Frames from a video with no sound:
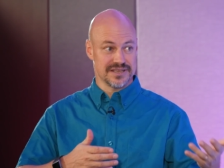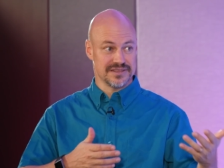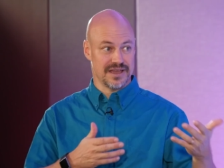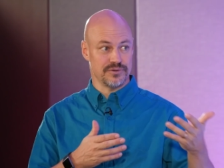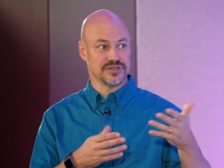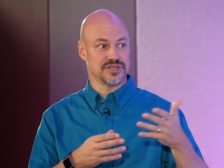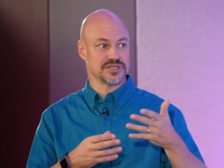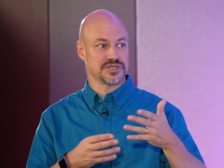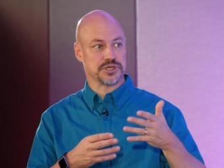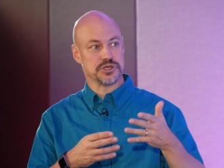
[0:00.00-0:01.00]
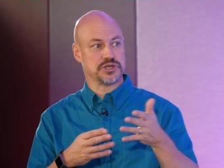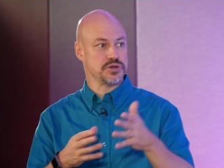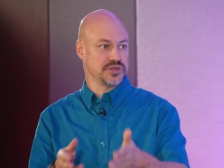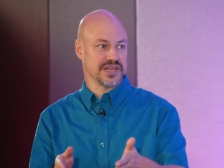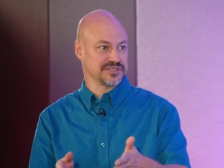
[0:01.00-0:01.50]
that would just
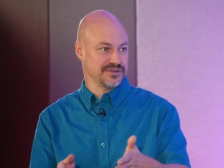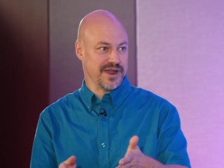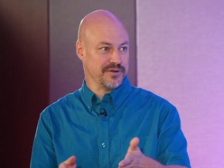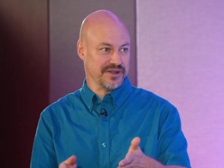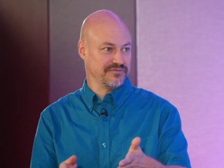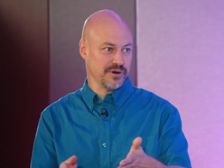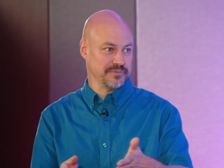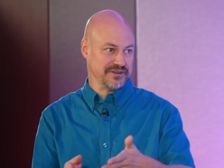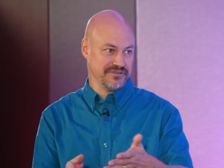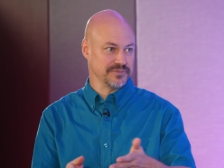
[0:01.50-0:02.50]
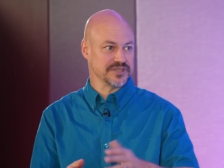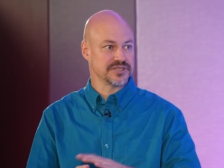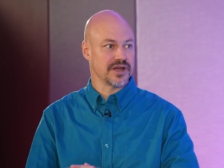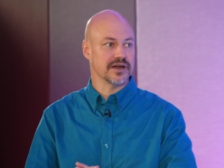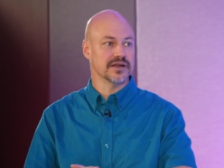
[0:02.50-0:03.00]
do things the right way for me from the
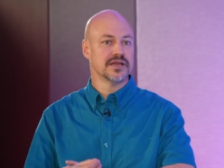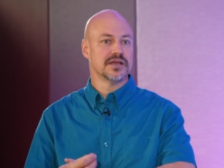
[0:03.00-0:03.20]
start?